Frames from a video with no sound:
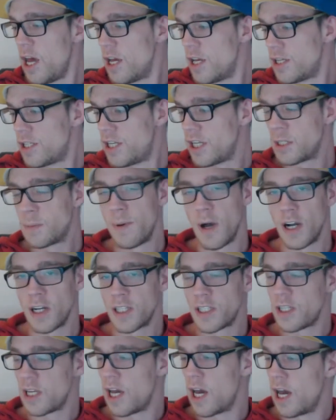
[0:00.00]

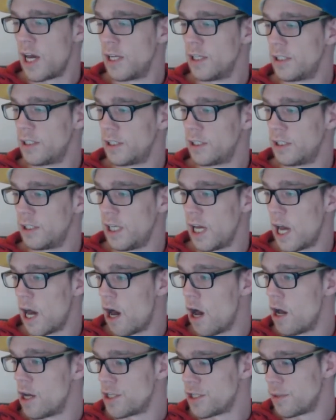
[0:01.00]
$6, and yeah,
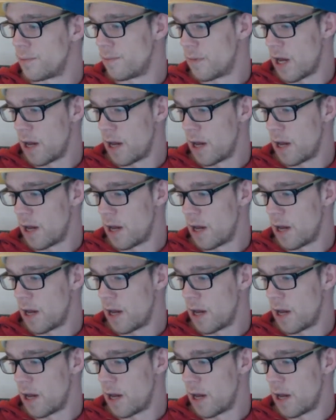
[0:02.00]
awesome.